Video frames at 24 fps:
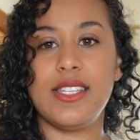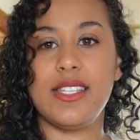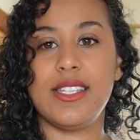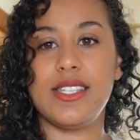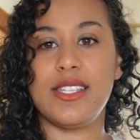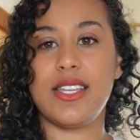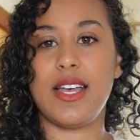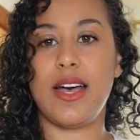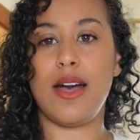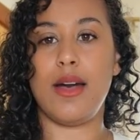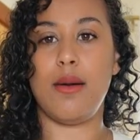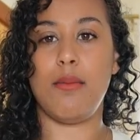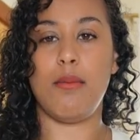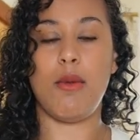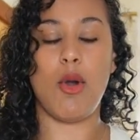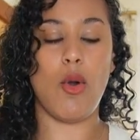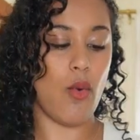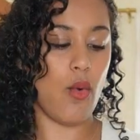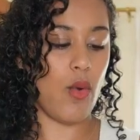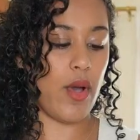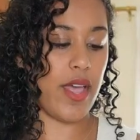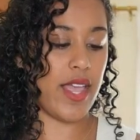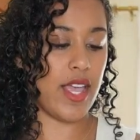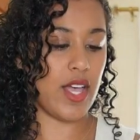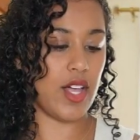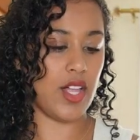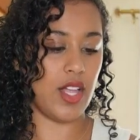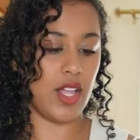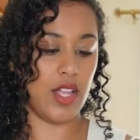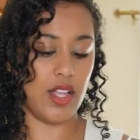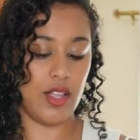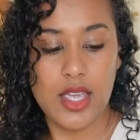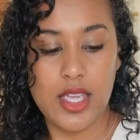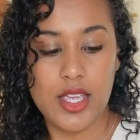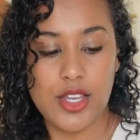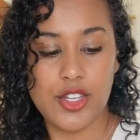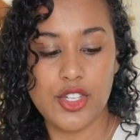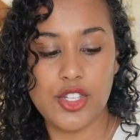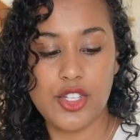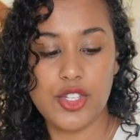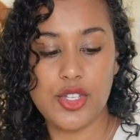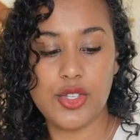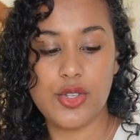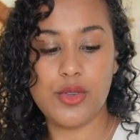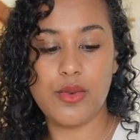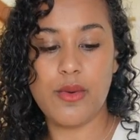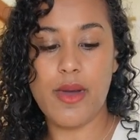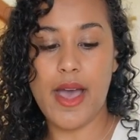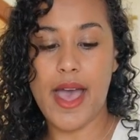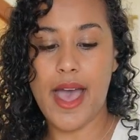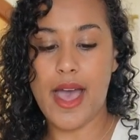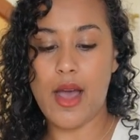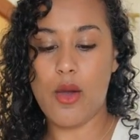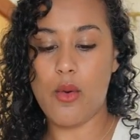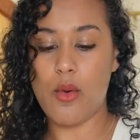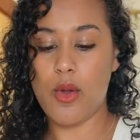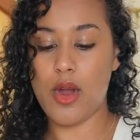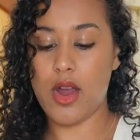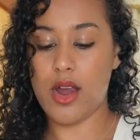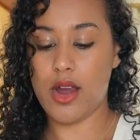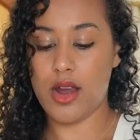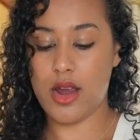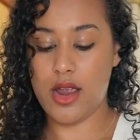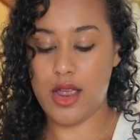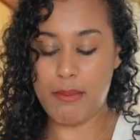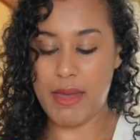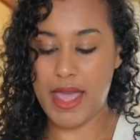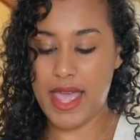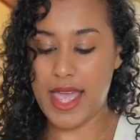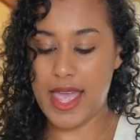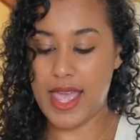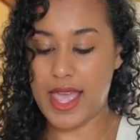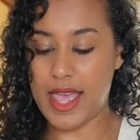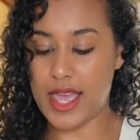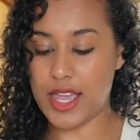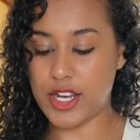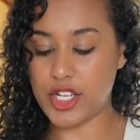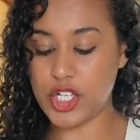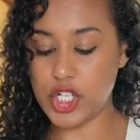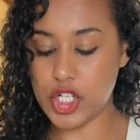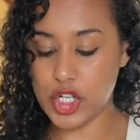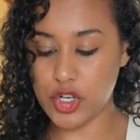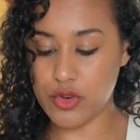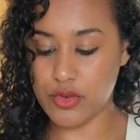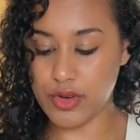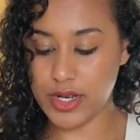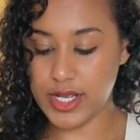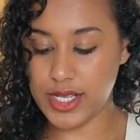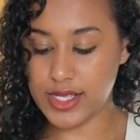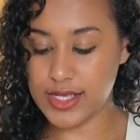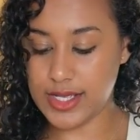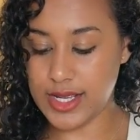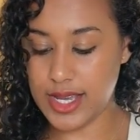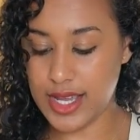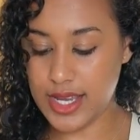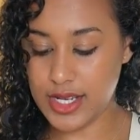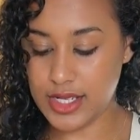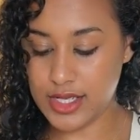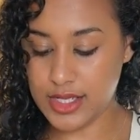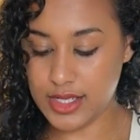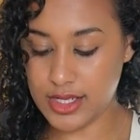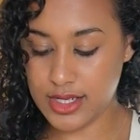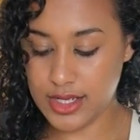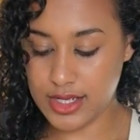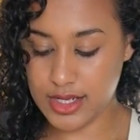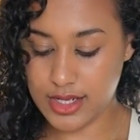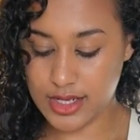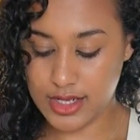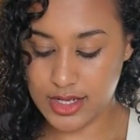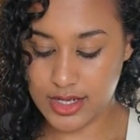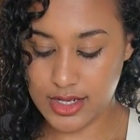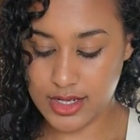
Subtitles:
some oil into our pan to grease it.